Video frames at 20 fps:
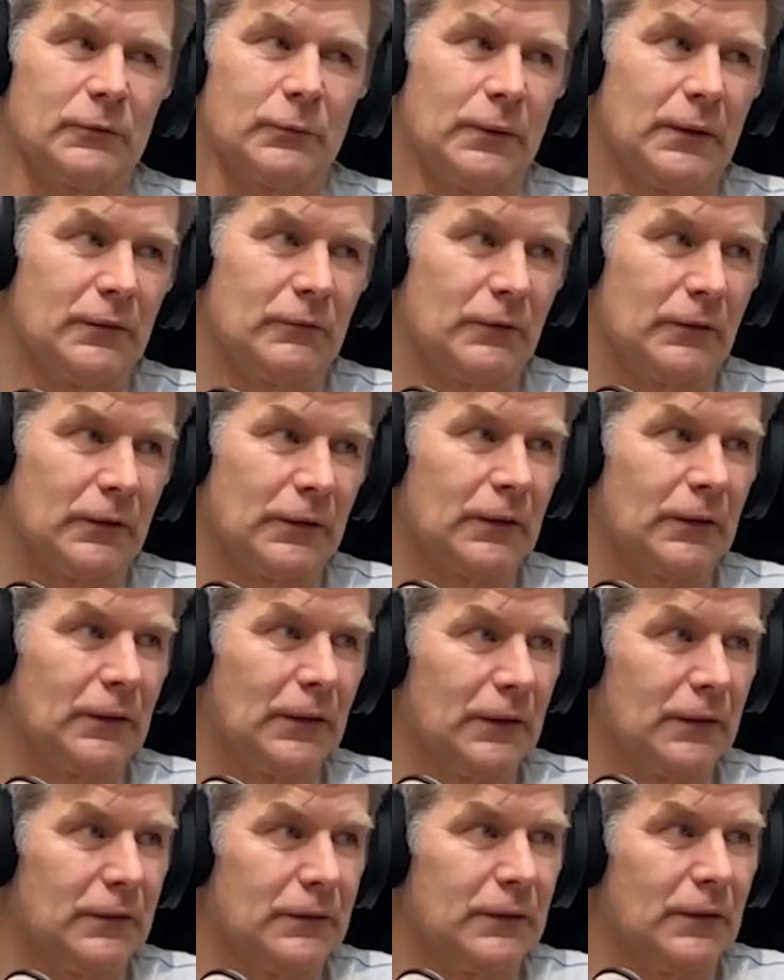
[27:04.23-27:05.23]
So whenever I can
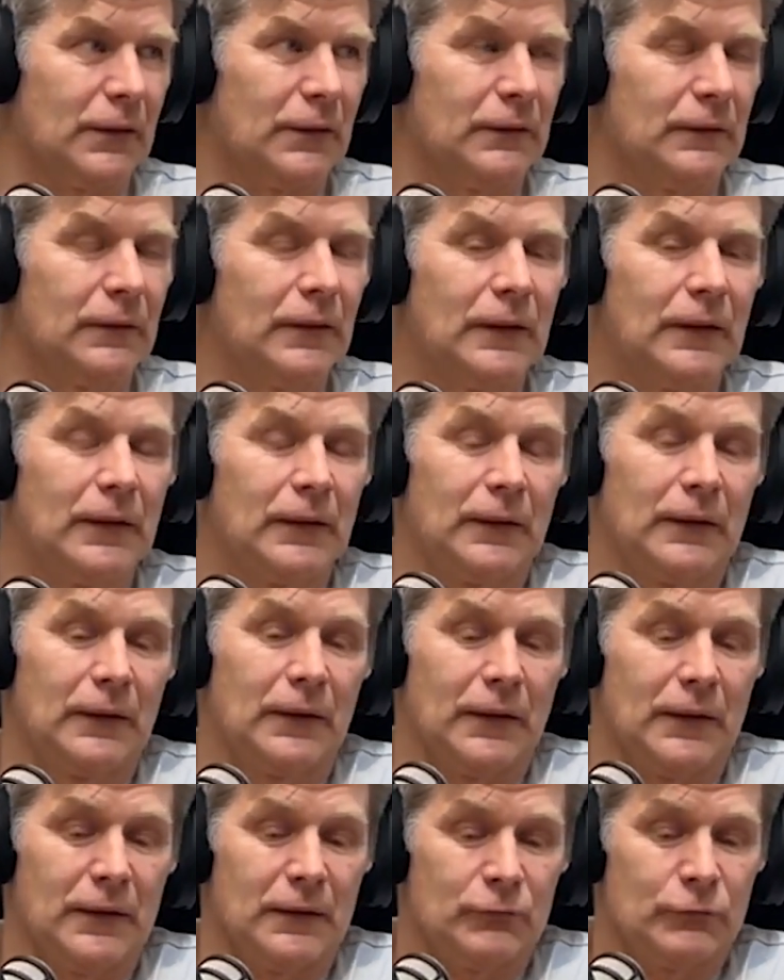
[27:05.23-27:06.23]
get it done. Okay.
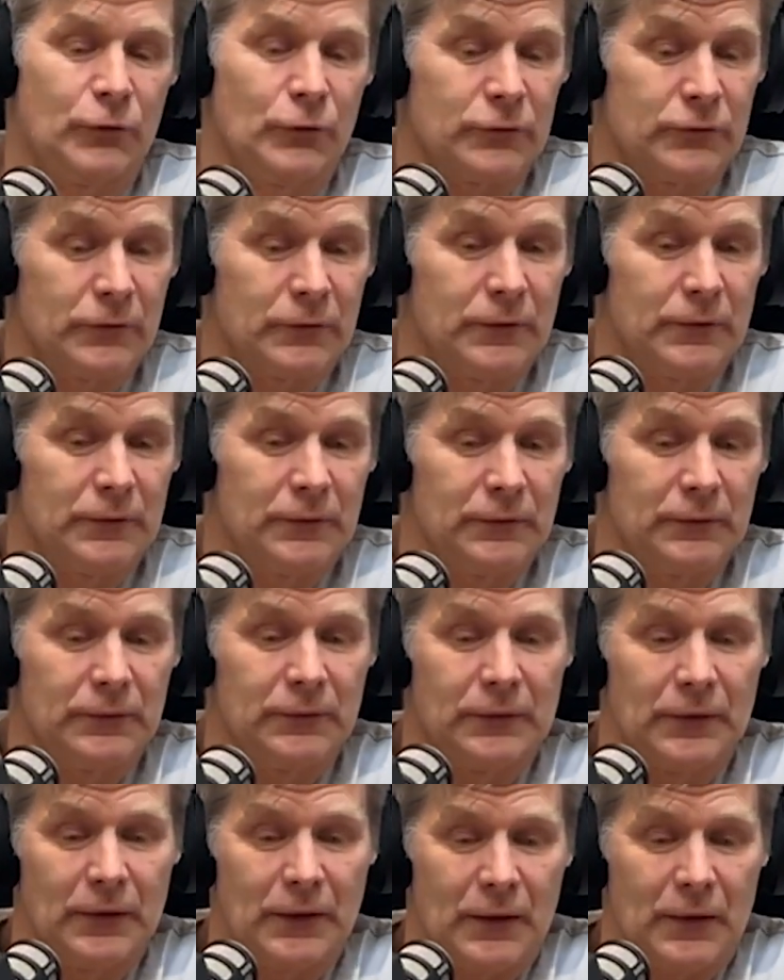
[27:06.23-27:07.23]
Fortunately,
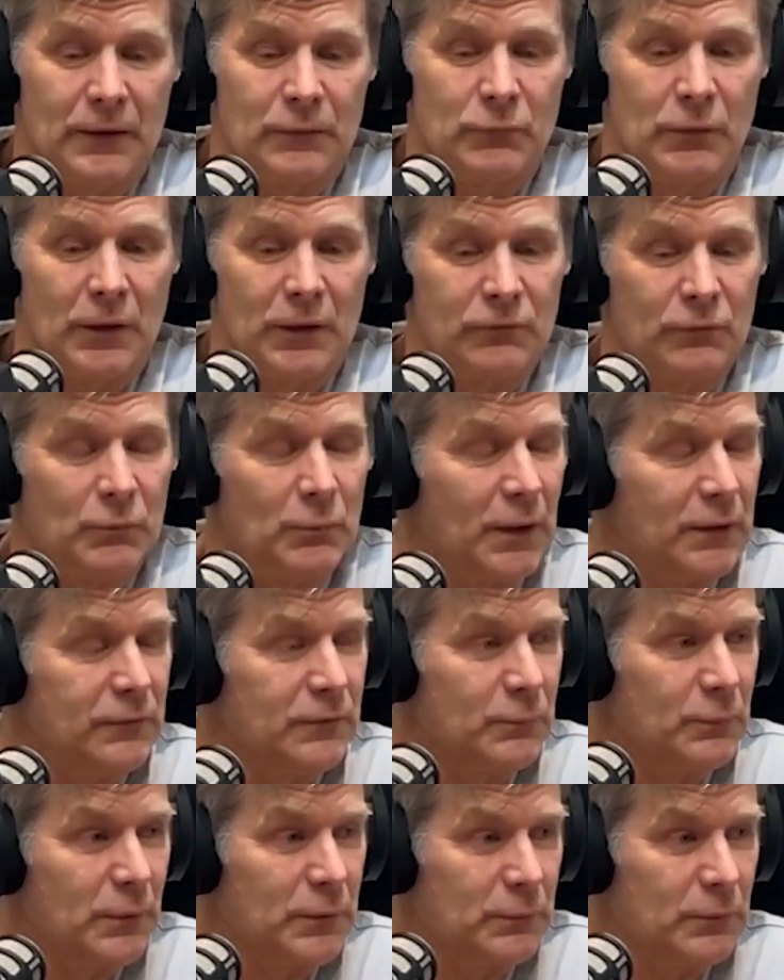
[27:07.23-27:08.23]
I have
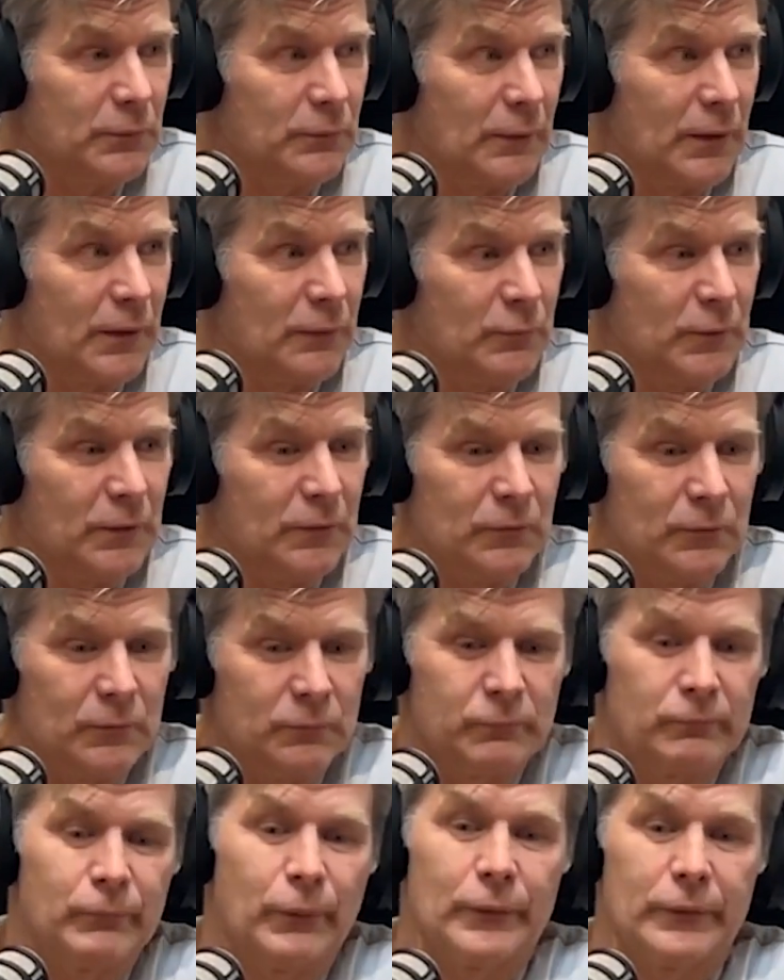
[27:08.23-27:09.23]
amazing people around me who
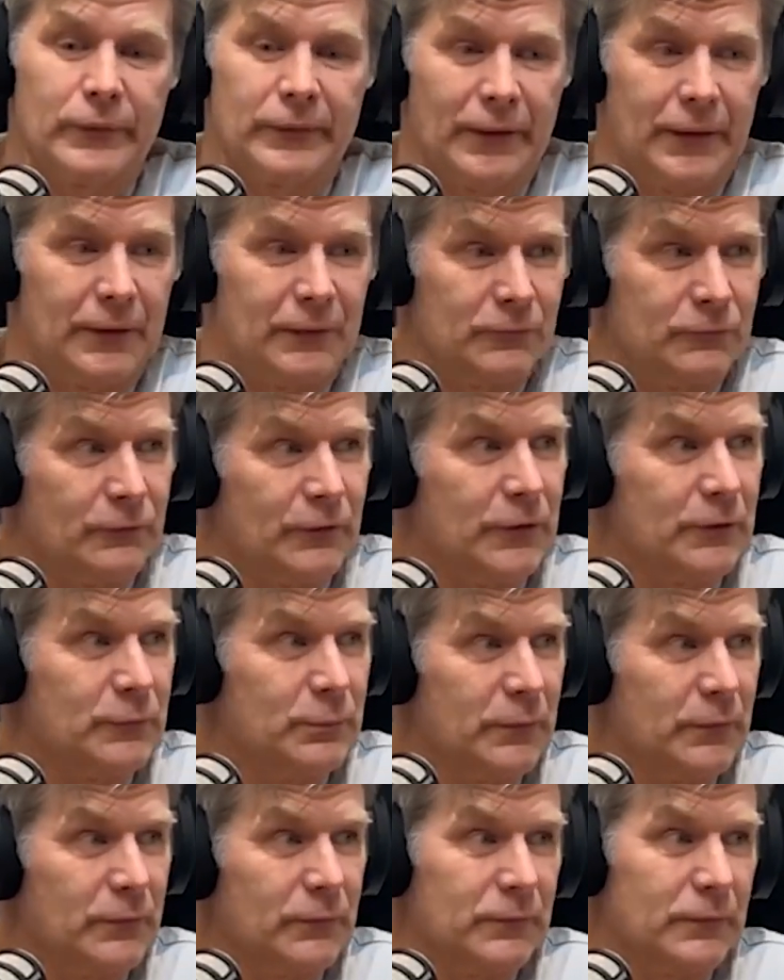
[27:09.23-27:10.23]
put it out on
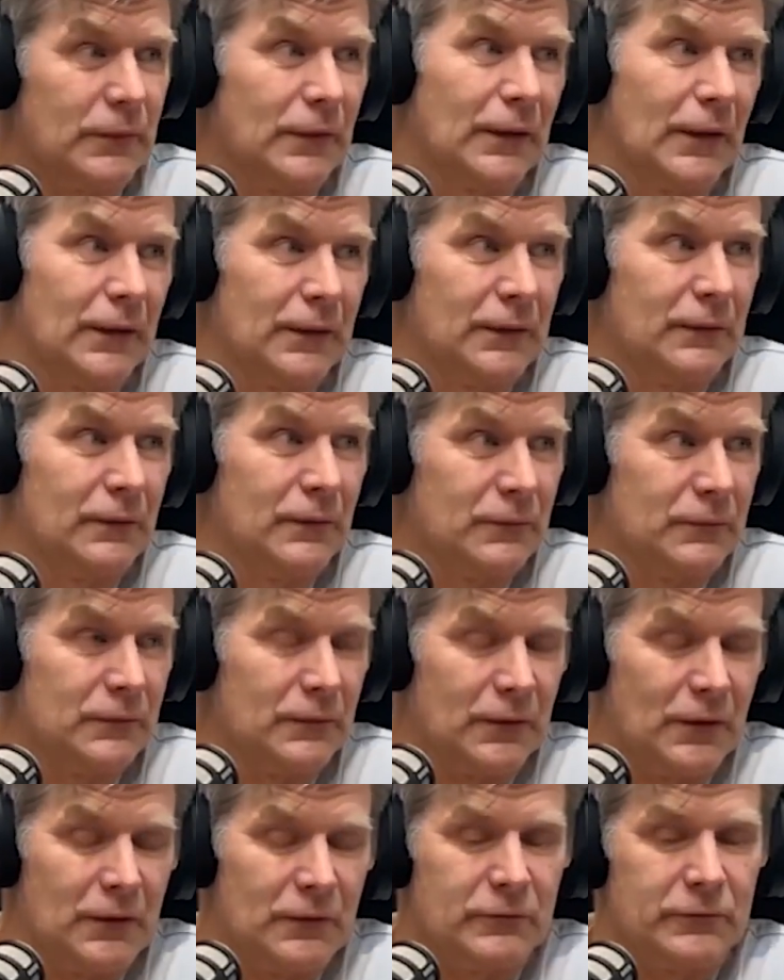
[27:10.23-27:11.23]
Facebook and say, hey, there's an
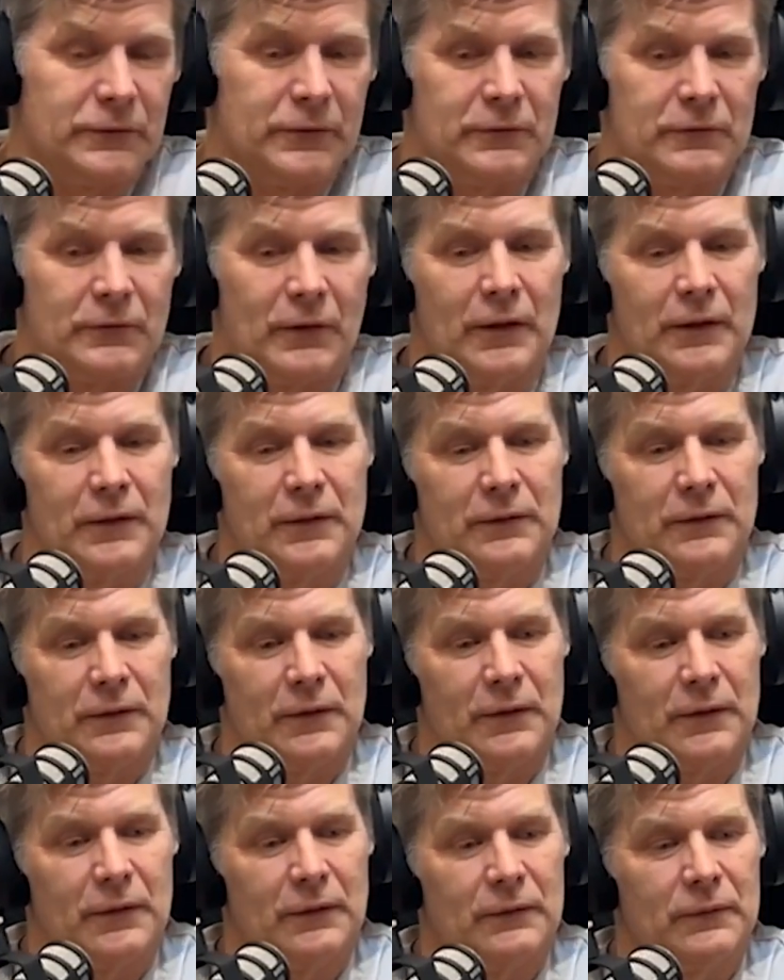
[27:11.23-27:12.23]
RFG training
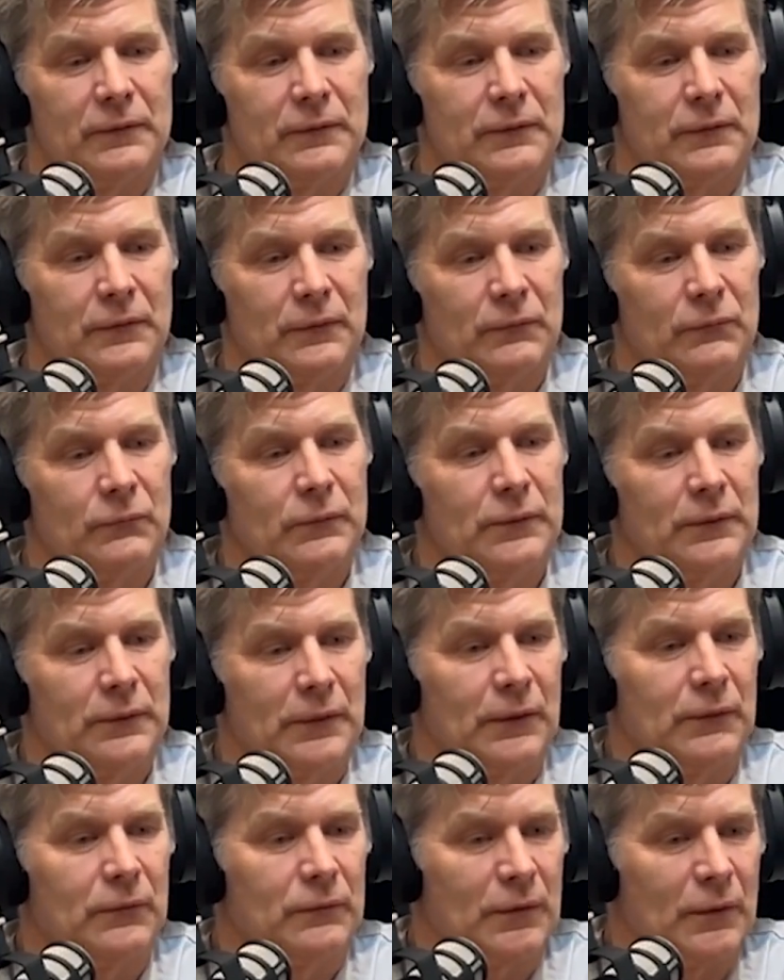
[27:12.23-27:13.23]
day. So we
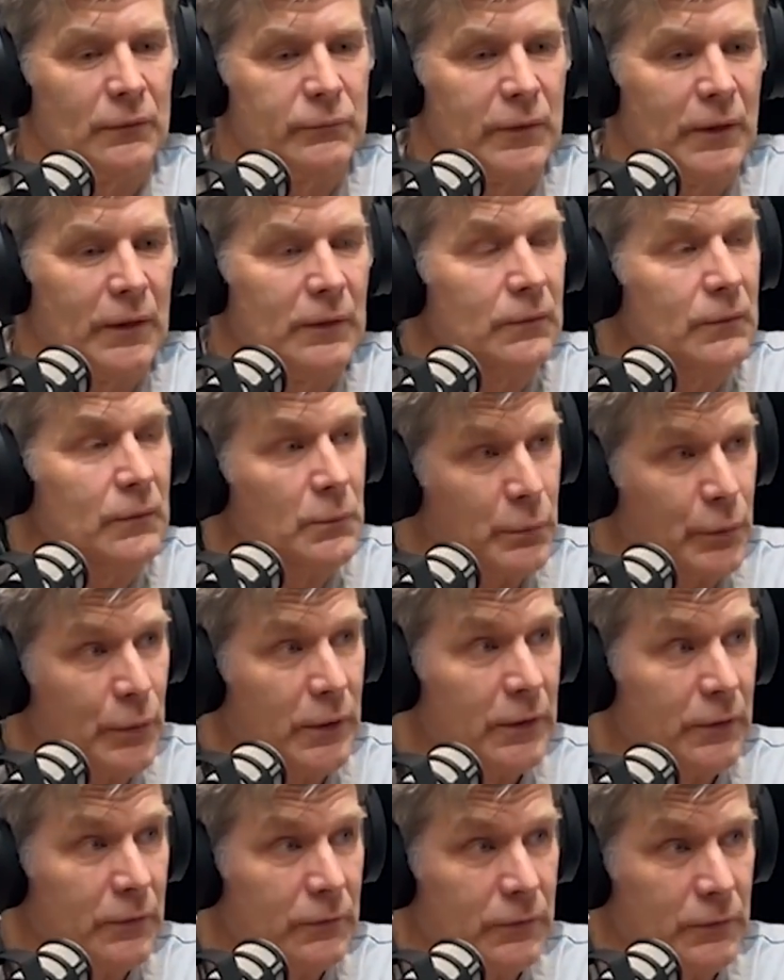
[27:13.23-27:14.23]
get good uptake. The
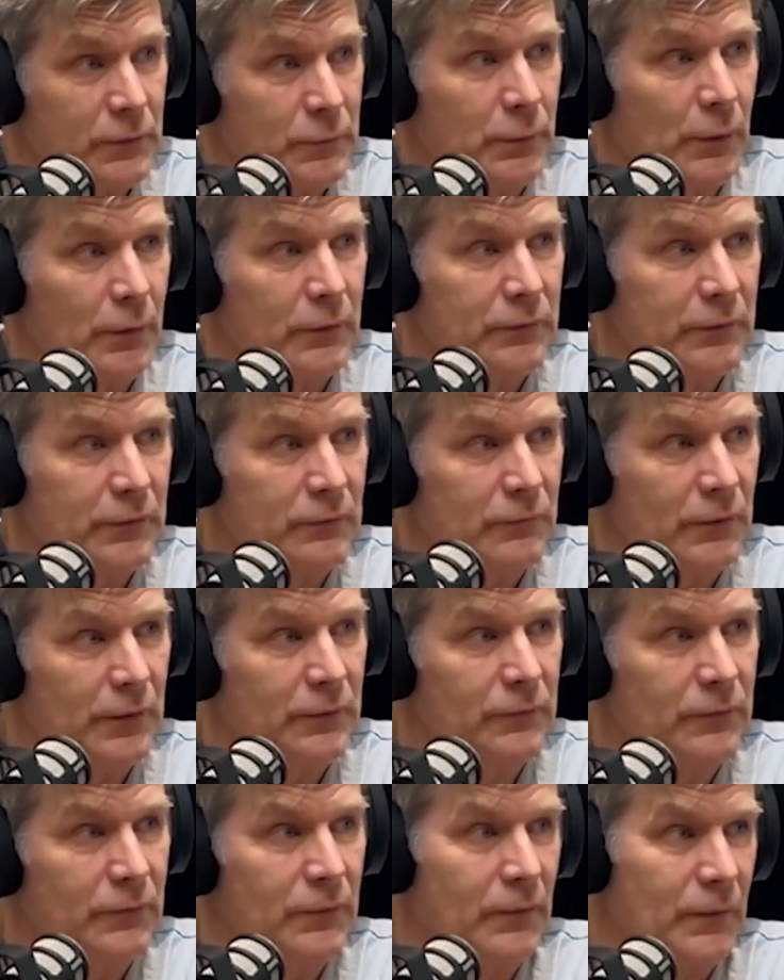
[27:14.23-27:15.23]
breeders are approaching
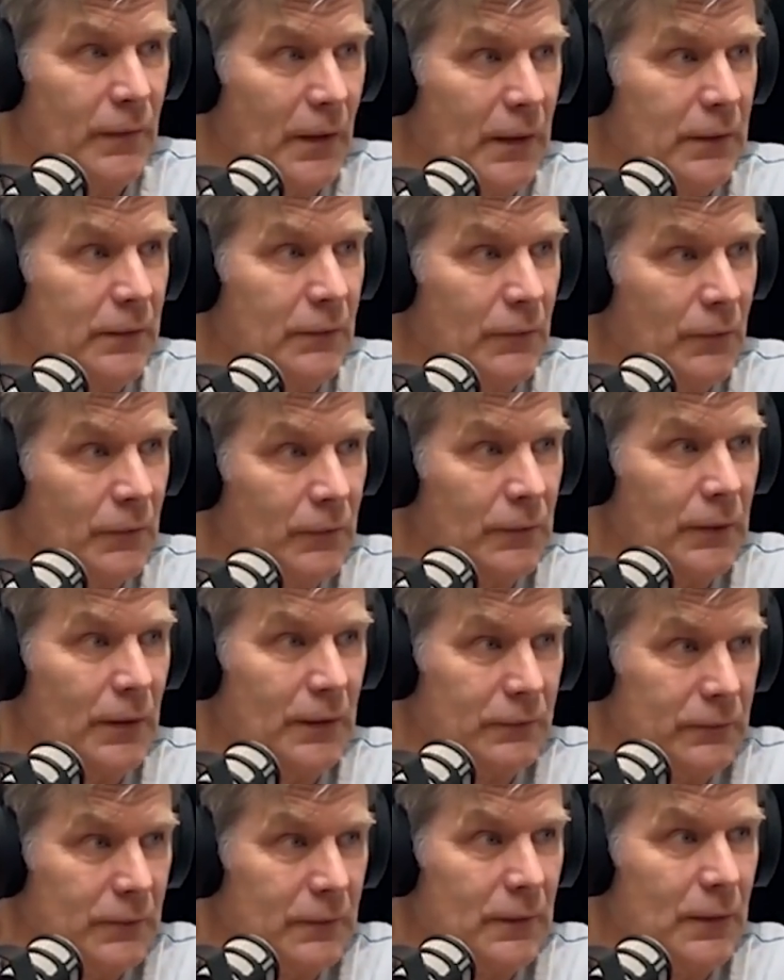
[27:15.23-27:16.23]
vets that they know and
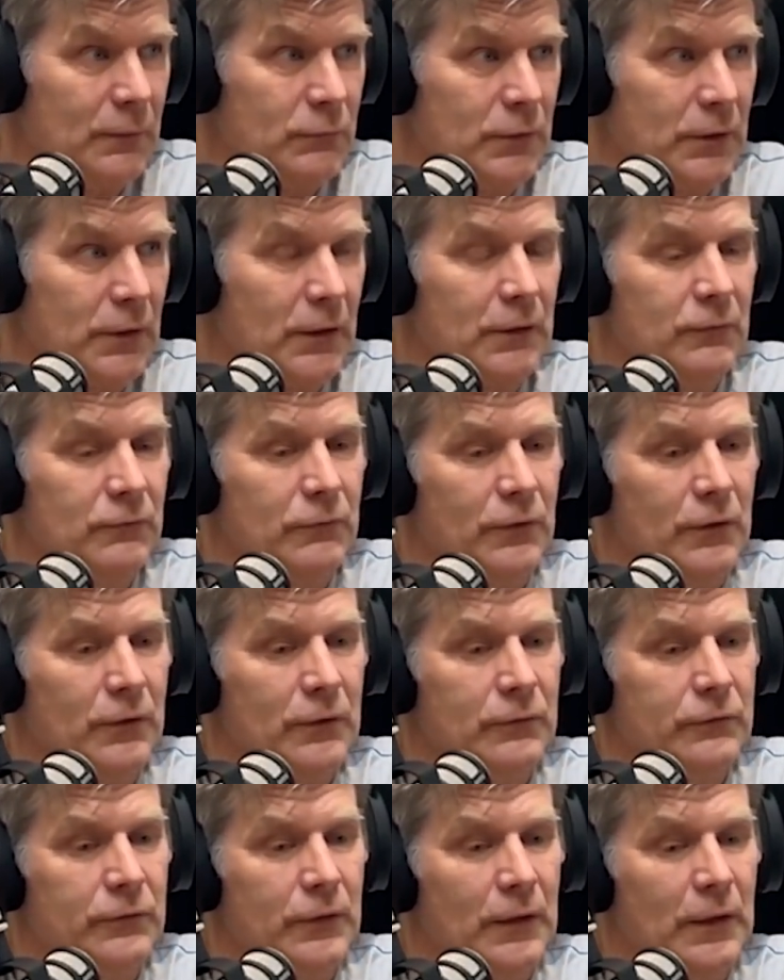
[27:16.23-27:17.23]
asking them to get
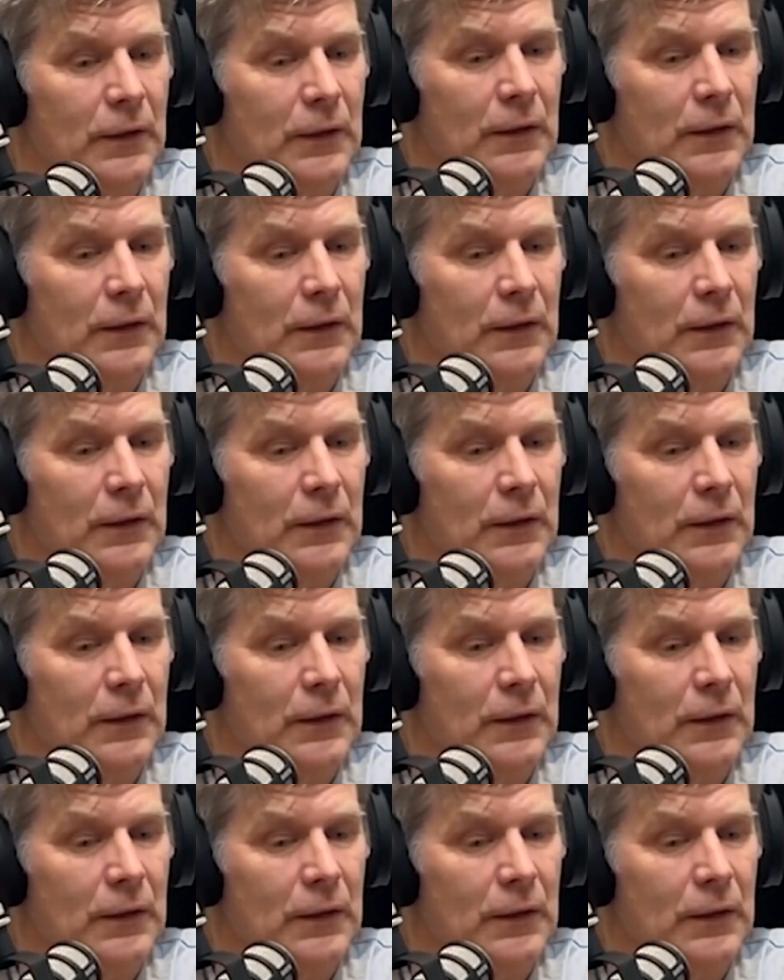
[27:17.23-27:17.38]
involved.